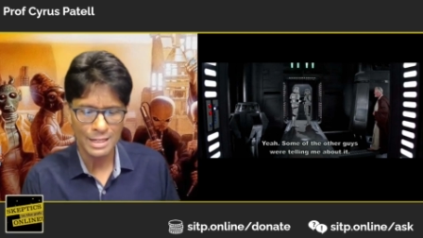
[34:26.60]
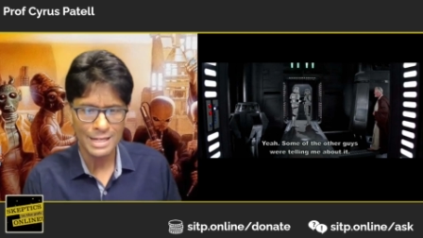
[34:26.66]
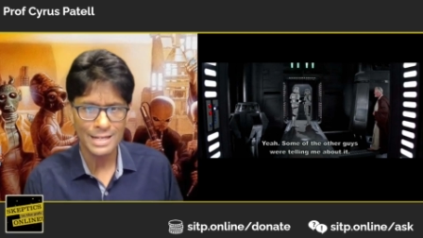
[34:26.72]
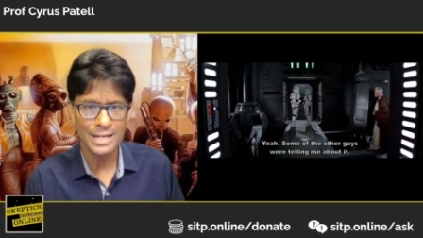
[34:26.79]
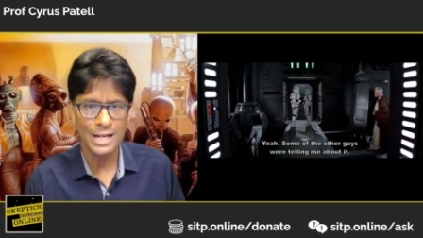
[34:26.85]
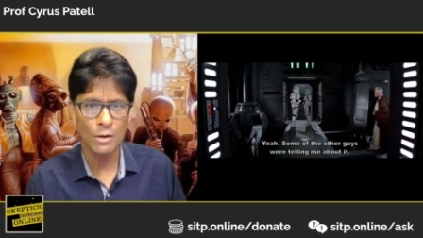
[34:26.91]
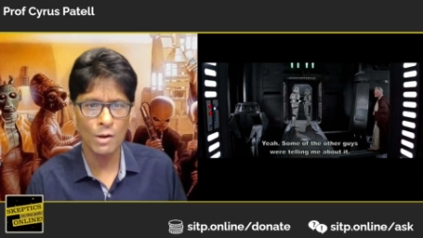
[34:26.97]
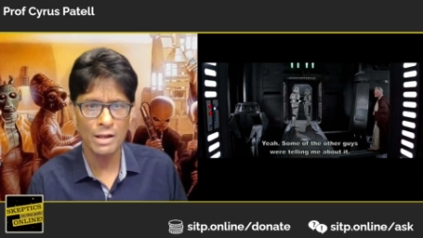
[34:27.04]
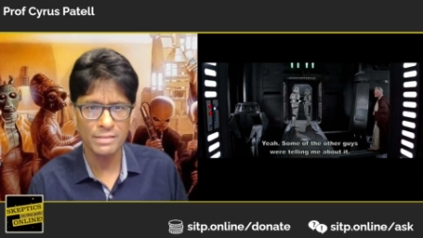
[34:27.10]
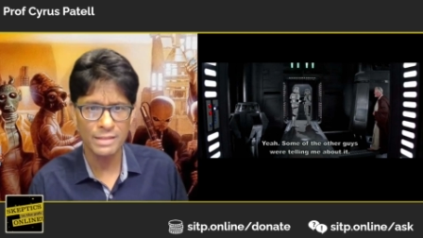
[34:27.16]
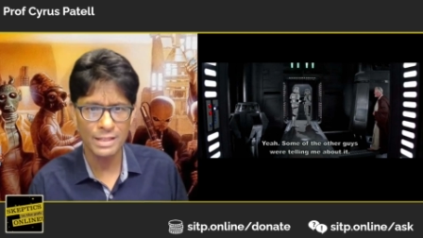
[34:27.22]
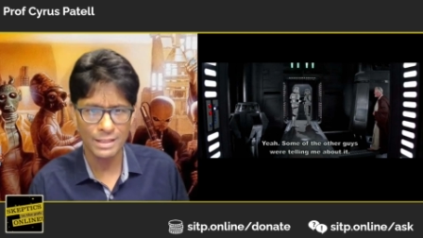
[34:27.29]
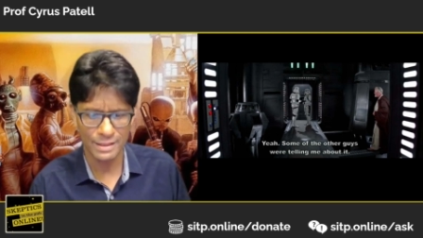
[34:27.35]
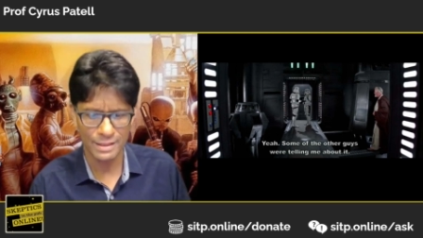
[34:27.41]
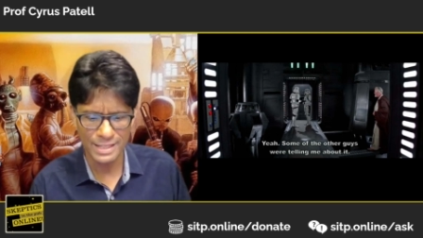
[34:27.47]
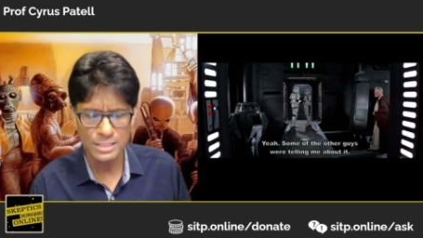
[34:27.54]
Now, I
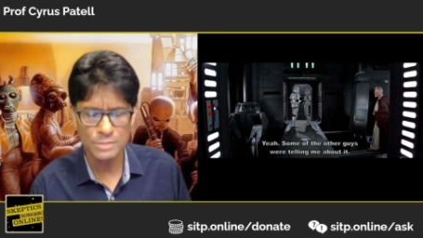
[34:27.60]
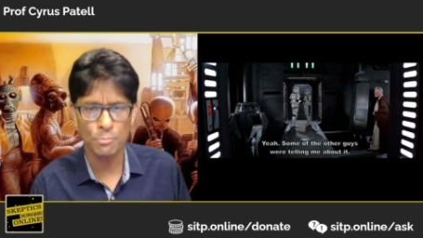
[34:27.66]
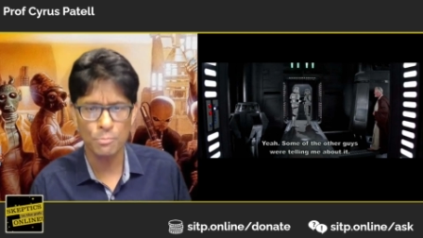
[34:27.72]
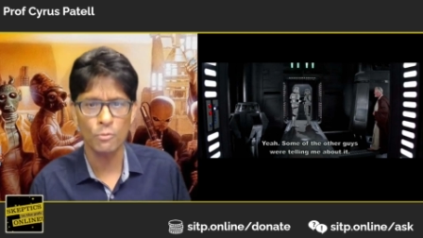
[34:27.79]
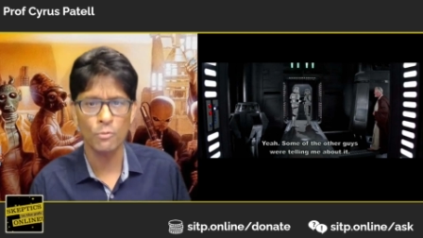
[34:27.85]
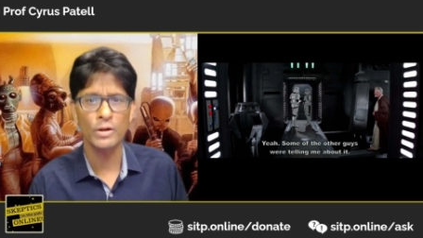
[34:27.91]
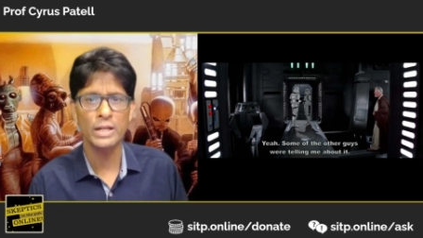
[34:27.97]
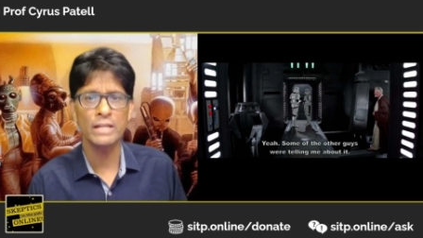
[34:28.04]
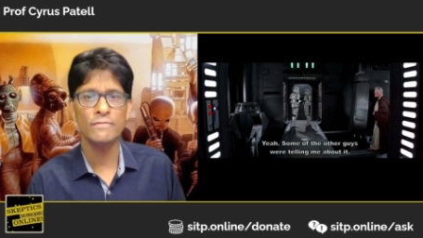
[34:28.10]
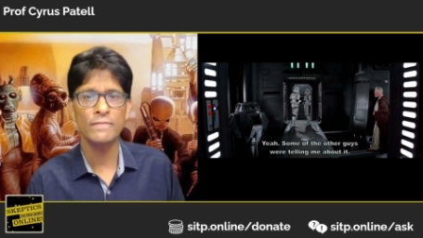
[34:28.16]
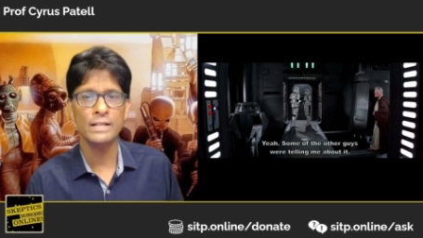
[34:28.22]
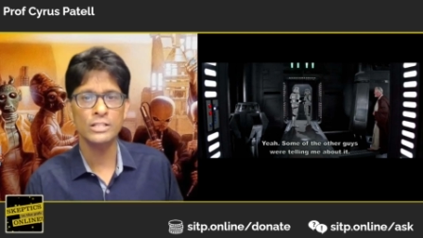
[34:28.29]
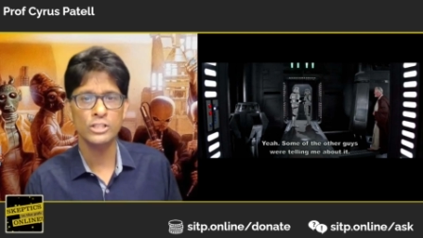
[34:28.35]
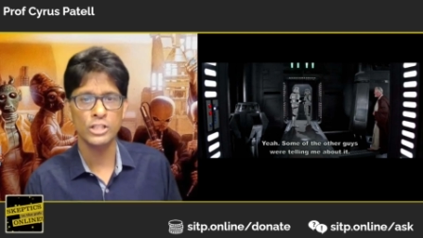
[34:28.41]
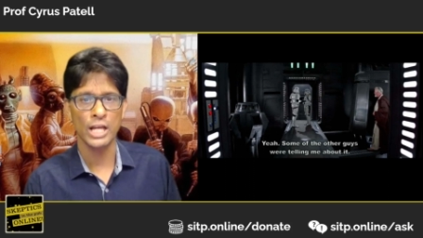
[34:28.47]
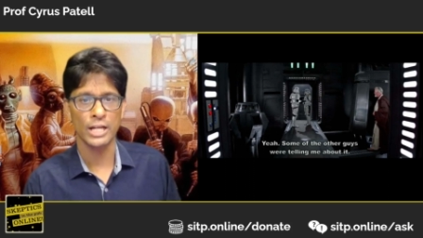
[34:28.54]
think this brief
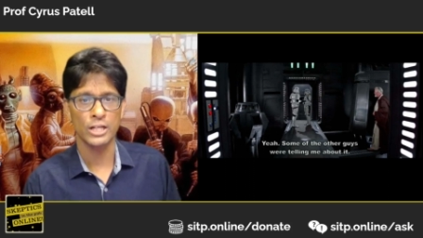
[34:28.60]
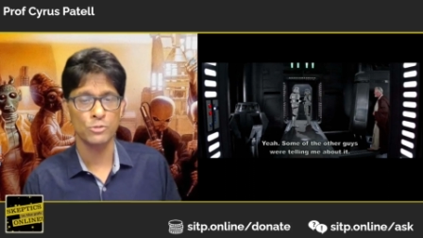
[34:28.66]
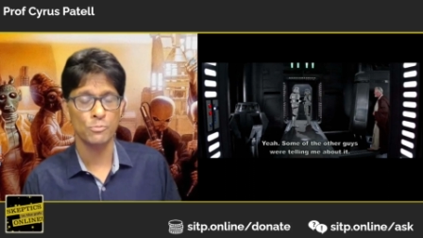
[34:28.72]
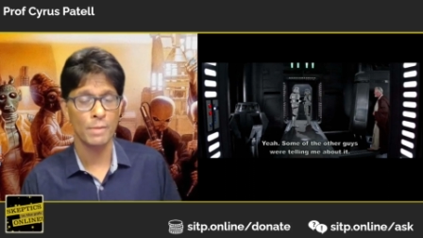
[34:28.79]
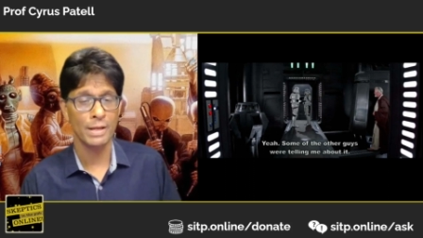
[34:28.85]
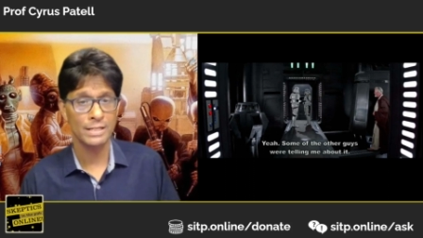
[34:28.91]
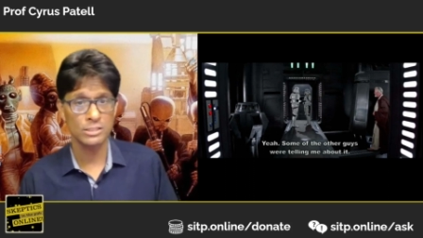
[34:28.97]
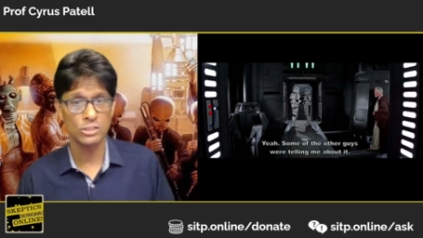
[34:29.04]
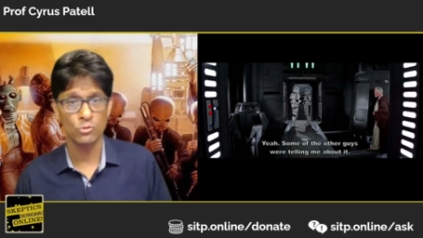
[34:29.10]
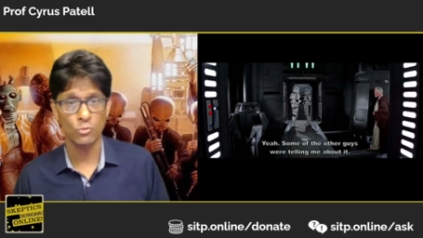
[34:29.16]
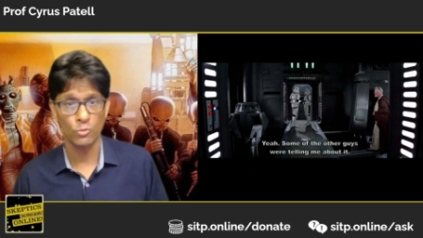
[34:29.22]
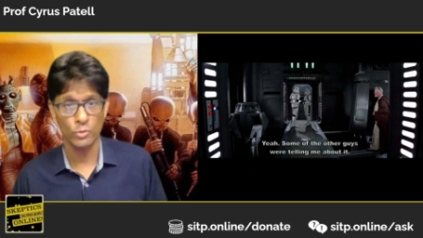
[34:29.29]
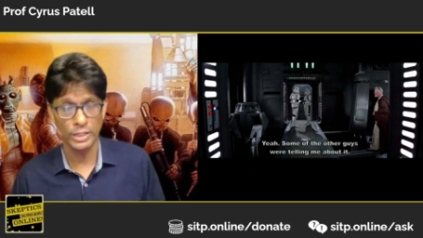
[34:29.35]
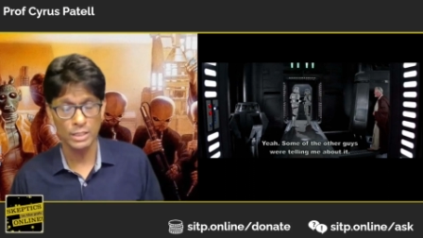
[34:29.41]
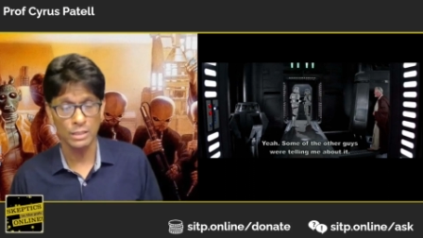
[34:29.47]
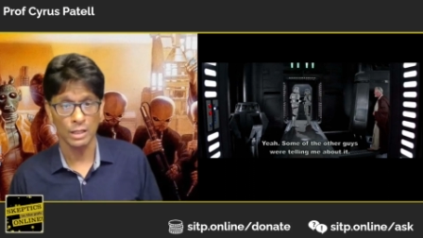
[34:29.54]
exchange makes us
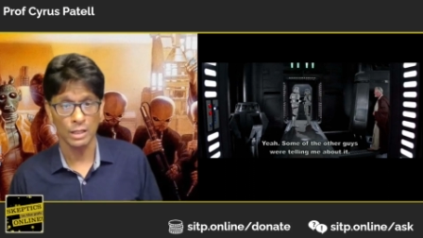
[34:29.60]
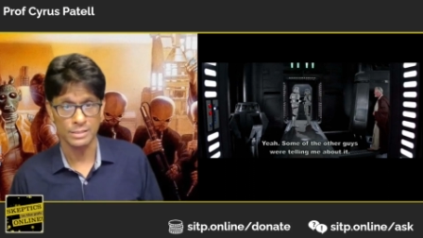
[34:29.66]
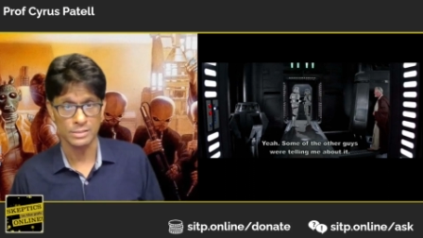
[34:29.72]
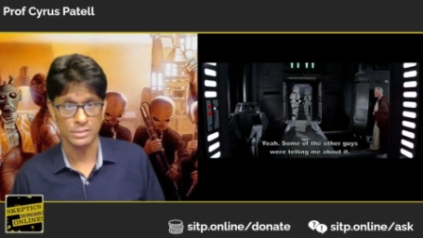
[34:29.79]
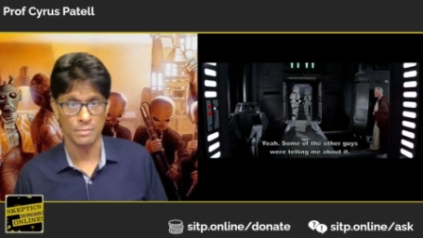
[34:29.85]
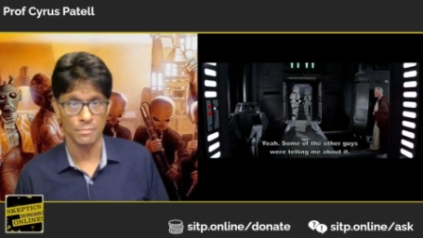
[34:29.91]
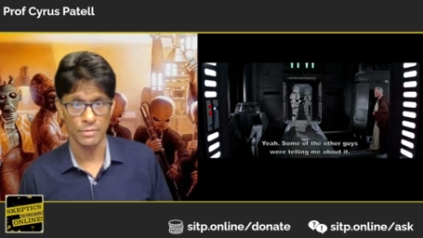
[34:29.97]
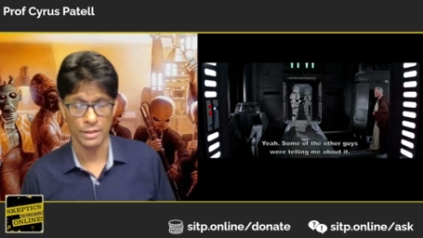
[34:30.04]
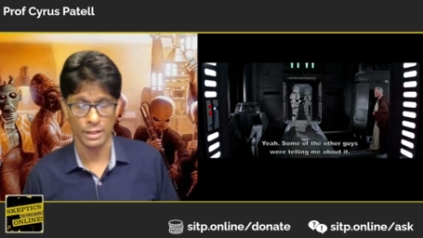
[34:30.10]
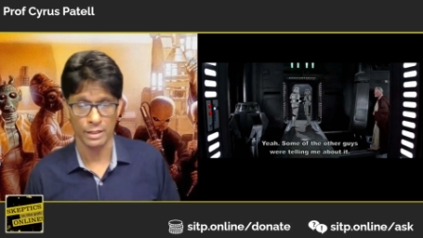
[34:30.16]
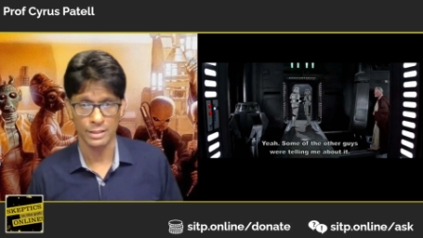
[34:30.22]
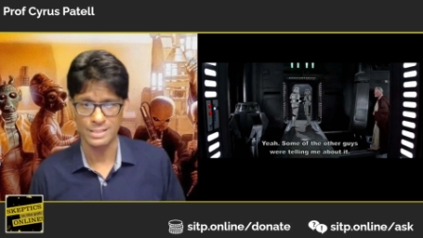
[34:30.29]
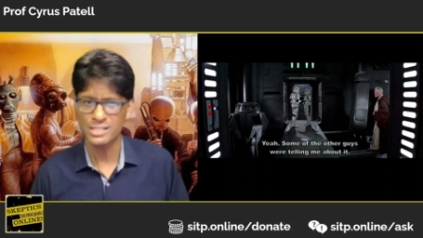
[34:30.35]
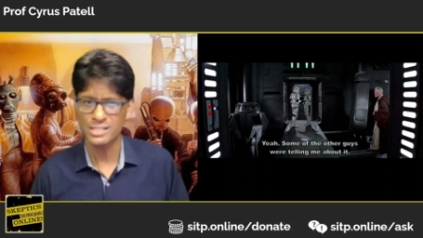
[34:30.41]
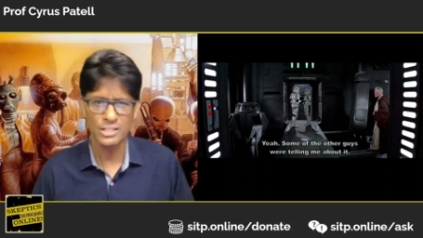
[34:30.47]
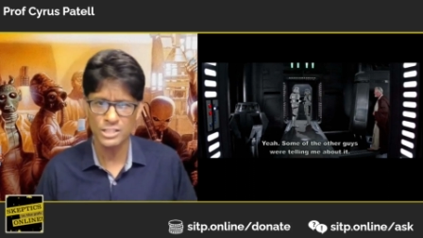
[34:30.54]
realize something.
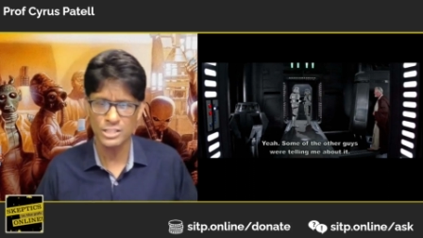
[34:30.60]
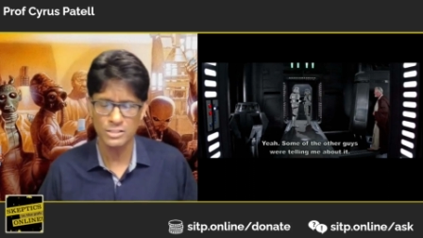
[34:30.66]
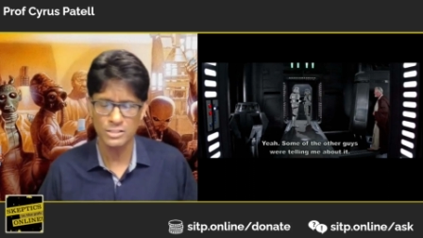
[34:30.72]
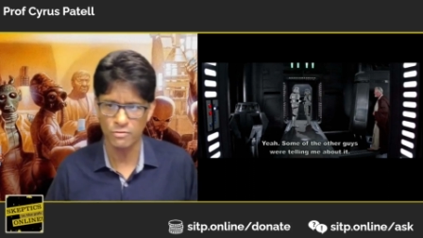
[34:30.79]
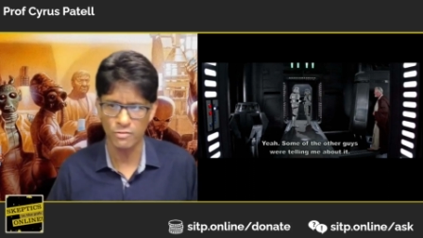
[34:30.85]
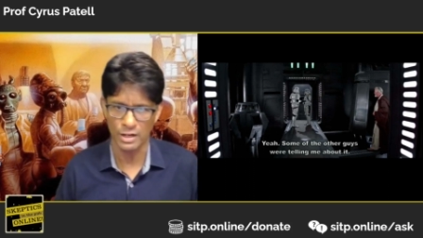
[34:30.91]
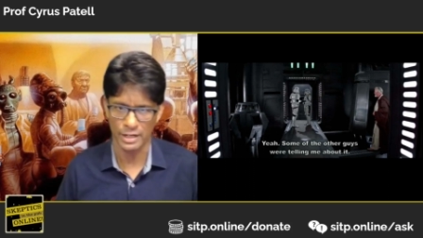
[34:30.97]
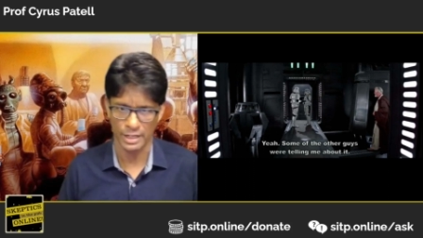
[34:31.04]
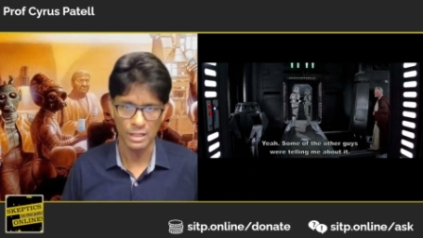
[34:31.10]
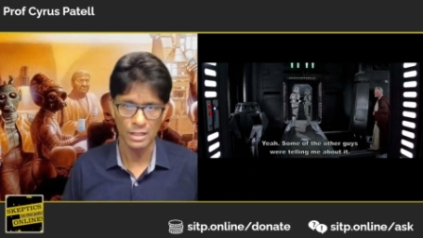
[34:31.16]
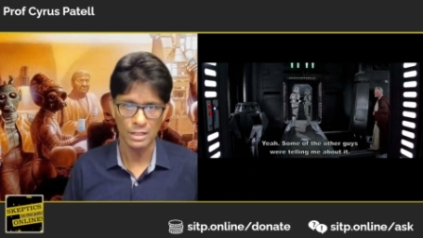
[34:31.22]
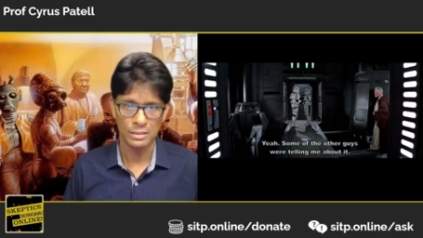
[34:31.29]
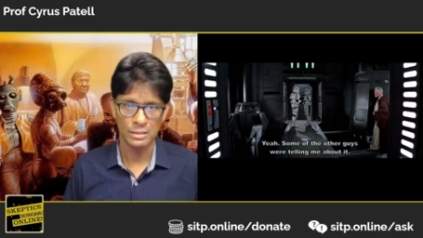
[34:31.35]
It's not just funny,